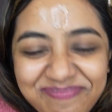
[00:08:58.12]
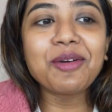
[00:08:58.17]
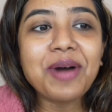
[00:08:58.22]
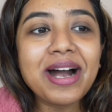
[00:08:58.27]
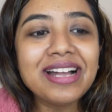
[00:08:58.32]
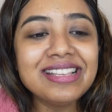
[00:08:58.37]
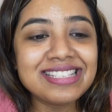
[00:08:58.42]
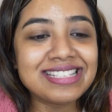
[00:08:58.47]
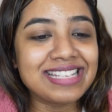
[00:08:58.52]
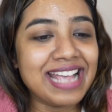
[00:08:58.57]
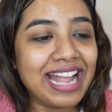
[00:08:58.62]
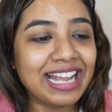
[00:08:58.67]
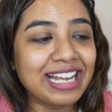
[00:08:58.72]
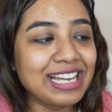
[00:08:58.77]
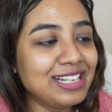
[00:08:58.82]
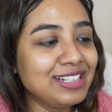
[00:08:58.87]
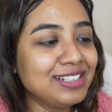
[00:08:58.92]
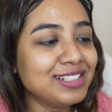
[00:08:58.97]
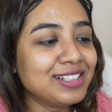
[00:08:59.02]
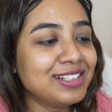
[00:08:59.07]
One
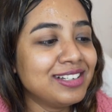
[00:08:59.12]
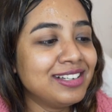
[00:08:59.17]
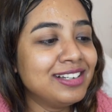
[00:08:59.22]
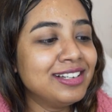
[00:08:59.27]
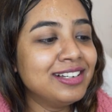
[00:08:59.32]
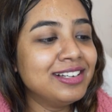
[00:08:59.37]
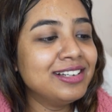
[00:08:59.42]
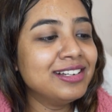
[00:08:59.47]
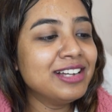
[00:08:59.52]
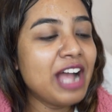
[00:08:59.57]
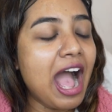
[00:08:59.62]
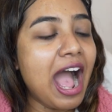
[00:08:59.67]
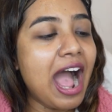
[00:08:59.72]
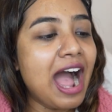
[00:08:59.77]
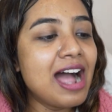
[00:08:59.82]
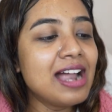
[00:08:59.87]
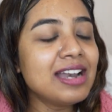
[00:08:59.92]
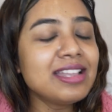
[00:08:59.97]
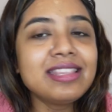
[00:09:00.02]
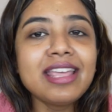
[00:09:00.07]
second.
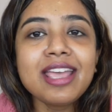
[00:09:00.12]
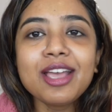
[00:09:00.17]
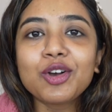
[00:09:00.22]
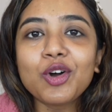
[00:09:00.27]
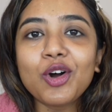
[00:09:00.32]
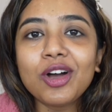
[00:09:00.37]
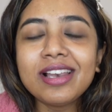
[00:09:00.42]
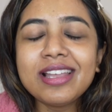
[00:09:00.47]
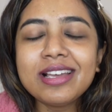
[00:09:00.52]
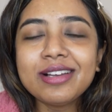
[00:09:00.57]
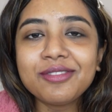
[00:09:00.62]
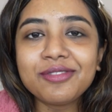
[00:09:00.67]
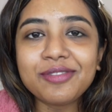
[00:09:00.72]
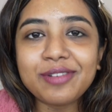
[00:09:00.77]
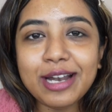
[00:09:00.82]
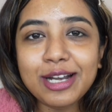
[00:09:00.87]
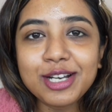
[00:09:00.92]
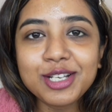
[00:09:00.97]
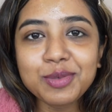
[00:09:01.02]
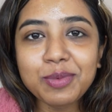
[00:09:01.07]
Are they calling
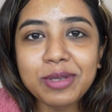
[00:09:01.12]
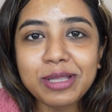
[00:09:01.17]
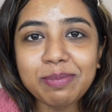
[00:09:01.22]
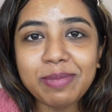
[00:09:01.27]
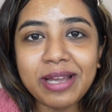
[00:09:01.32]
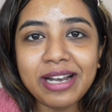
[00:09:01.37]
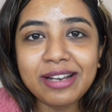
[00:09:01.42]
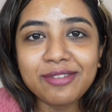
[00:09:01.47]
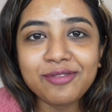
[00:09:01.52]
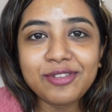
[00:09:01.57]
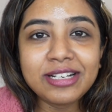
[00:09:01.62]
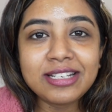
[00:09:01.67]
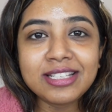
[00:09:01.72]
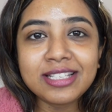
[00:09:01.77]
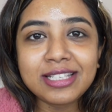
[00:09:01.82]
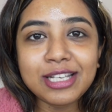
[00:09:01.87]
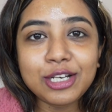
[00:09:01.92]
friends with benefits